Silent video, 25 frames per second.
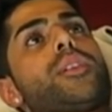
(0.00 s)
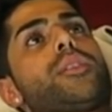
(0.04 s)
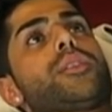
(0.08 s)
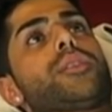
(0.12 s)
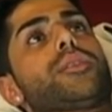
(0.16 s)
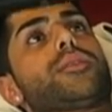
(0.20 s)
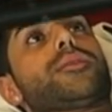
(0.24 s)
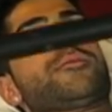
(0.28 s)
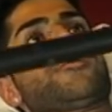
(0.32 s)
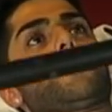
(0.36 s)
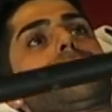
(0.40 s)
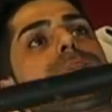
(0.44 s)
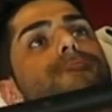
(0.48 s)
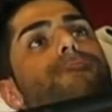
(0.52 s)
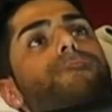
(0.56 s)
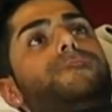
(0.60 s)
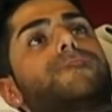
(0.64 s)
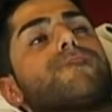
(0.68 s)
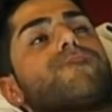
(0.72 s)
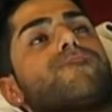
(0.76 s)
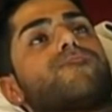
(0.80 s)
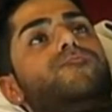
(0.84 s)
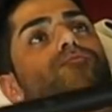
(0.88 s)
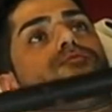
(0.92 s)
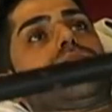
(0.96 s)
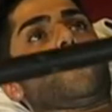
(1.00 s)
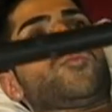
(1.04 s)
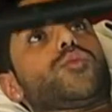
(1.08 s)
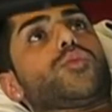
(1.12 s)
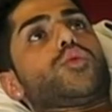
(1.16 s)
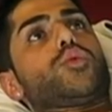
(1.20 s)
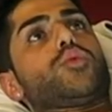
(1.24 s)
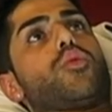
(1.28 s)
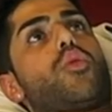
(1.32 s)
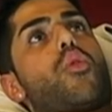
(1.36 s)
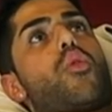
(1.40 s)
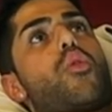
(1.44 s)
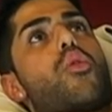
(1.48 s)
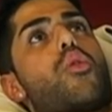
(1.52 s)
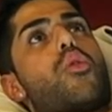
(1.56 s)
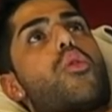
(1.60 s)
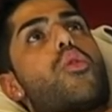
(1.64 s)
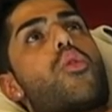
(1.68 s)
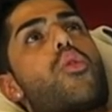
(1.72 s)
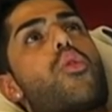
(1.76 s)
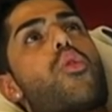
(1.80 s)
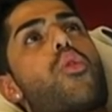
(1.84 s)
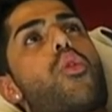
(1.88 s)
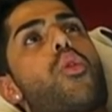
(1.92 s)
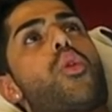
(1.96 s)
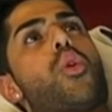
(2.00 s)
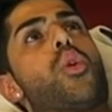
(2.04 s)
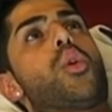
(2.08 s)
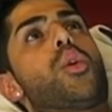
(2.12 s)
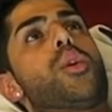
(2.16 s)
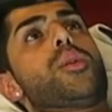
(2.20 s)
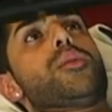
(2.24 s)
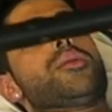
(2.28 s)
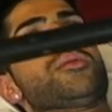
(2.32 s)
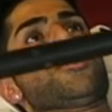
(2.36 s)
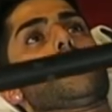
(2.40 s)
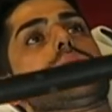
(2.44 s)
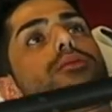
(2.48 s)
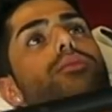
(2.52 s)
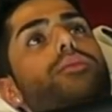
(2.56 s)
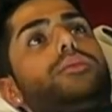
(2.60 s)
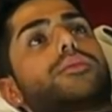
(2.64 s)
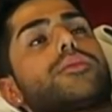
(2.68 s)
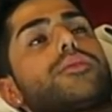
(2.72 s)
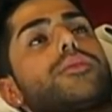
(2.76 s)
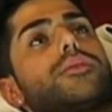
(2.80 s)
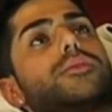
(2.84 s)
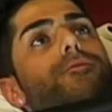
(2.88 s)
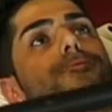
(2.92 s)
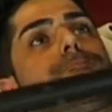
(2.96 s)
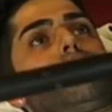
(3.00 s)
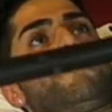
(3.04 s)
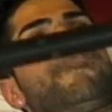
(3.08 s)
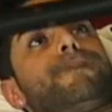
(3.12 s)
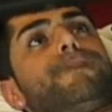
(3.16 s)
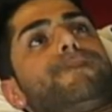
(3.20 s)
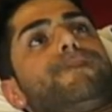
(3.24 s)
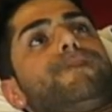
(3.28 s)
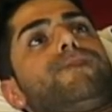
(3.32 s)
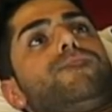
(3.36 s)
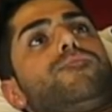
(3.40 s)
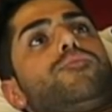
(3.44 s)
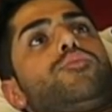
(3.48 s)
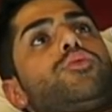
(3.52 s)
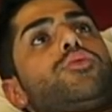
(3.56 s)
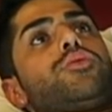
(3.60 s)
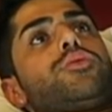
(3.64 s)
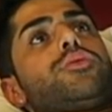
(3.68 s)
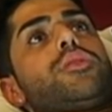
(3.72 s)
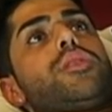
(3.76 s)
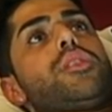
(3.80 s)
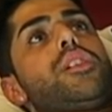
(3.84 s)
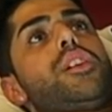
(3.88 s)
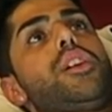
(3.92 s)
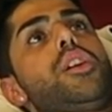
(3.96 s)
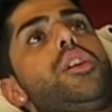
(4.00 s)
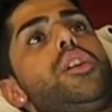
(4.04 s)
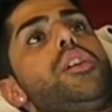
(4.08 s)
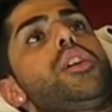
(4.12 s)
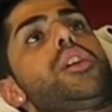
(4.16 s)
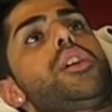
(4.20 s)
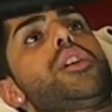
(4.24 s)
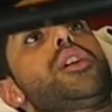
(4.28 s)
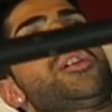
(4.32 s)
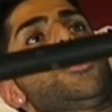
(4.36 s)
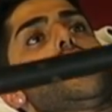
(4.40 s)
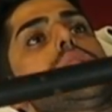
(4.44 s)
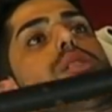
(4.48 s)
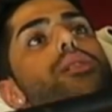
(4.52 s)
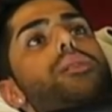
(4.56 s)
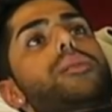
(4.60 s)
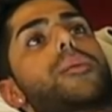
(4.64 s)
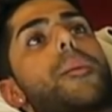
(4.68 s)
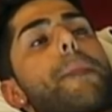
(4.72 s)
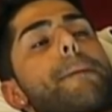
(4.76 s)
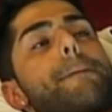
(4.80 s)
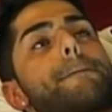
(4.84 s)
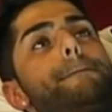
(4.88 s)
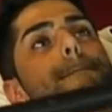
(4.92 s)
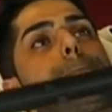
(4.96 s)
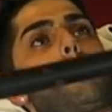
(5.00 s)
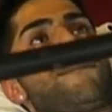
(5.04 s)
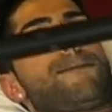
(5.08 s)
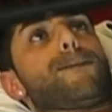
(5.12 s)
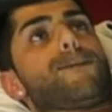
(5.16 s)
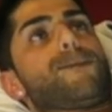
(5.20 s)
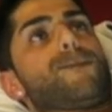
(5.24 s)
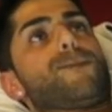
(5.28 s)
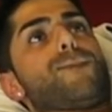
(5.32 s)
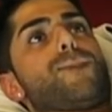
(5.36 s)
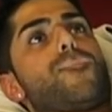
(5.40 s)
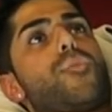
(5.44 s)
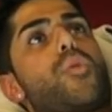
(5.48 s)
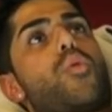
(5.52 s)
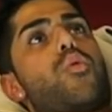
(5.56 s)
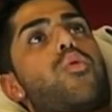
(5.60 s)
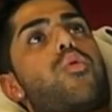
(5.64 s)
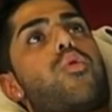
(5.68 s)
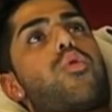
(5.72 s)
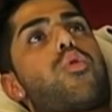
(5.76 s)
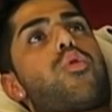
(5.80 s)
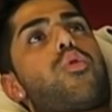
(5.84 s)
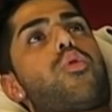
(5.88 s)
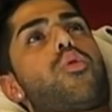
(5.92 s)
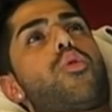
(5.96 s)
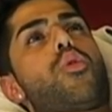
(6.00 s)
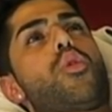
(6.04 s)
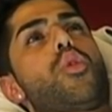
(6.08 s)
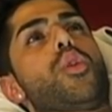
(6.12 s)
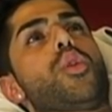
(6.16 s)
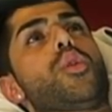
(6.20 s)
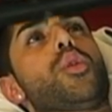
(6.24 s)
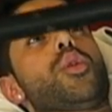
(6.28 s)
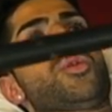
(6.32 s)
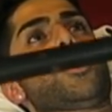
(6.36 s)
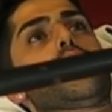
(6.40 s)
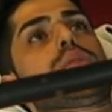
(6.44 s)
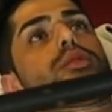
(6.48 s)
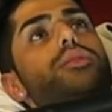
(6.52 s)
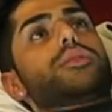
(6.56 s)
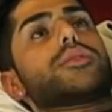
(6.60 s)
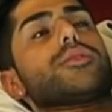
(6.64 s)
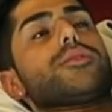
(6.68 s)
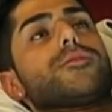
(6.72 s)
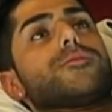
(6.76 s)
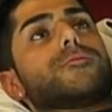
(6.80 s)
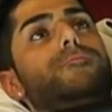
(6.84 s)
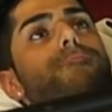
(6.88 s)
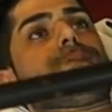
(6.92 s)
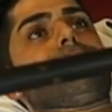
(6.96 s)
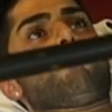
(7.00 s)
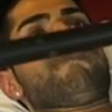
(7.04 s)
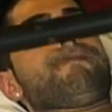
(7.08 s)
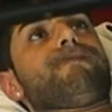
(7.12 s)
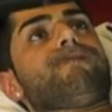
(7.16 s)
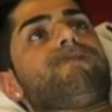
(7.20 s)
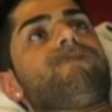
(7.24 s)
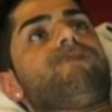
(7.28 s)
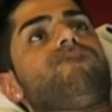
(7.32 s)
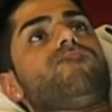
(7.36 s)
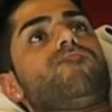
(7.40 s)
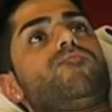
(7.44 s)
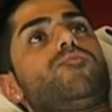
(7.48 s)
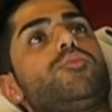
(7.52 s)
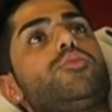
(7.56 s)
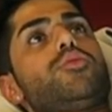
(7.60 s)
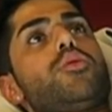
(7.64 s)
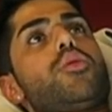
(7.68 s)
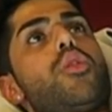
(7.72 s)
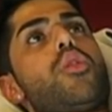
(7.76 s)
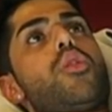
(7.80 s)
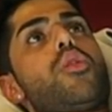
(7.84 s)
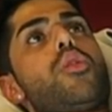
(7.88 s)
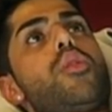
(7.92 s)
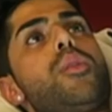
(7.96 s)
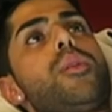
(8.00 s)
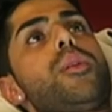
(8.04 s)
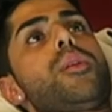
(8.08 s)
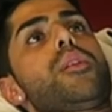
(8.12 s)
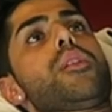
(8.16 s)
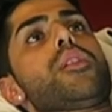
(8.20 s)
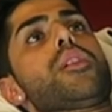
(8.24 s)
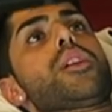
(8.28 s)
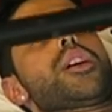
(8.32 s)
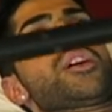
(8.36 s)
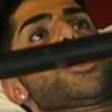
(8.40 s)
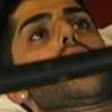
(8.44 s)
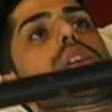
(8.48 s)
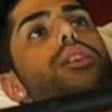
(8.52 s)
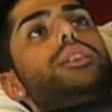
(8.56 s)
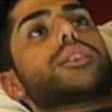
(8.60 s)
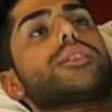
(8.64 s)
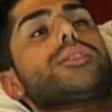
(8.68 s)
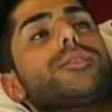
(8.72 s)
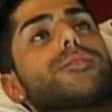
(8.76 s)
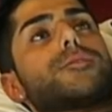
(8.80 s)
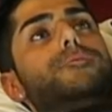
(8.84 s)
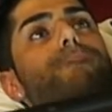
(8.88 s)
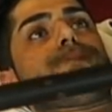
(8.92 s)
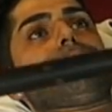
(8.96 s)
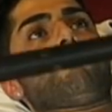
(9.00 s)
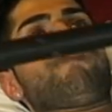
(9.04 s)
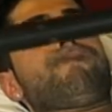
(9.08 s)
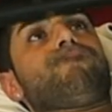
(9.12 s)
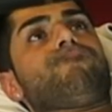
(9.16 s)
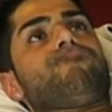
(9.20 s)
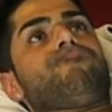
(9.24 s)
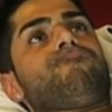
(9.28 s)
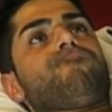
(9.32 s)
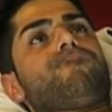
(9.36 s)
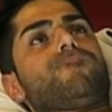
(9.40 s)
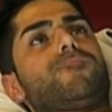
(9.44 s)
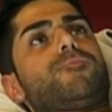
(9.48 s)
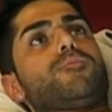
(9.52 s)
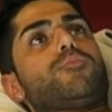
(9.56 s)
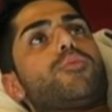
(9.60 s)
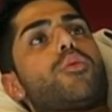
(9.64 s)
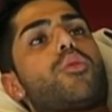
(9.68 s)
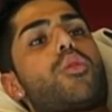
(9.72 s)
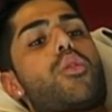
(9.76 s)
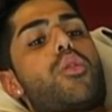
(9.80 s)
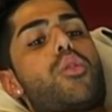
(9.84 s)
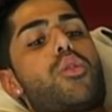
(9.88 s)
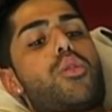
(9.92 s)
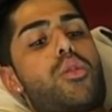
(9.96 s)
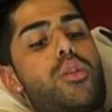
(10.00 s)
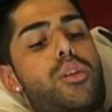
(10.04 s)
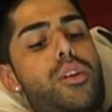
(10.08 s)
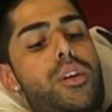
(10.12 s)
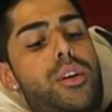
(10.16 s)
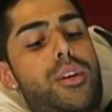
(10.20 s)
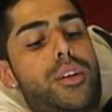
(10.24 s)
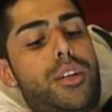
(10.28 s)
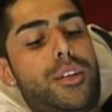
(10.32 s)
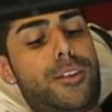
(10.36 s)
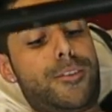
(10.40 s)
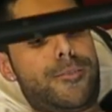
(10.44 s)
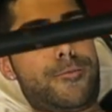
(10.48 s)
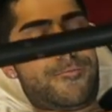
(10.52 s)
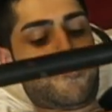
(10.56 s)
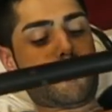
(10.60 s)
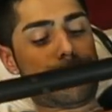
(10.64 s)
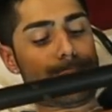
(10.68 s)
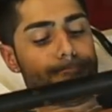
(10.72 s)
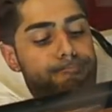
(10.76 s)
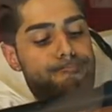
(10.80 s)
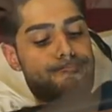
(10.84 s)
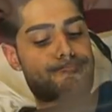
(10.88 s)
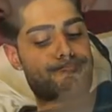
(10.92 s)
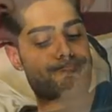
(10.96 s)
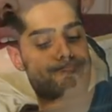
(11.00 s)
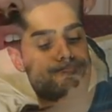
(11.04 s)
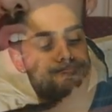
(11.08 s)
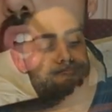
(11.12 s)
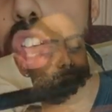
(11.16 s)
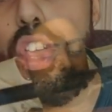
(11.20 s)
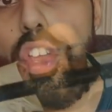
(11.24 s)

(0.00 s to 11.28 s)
You know what? I'm just gonna keep going low, low, slowly, okay? All right, cool. Week one, we're gonna start with 20 minutes cardio 3 times a week. Week two, we are gonna increase it a little bit, you know, maybe 25 minutes 3 times.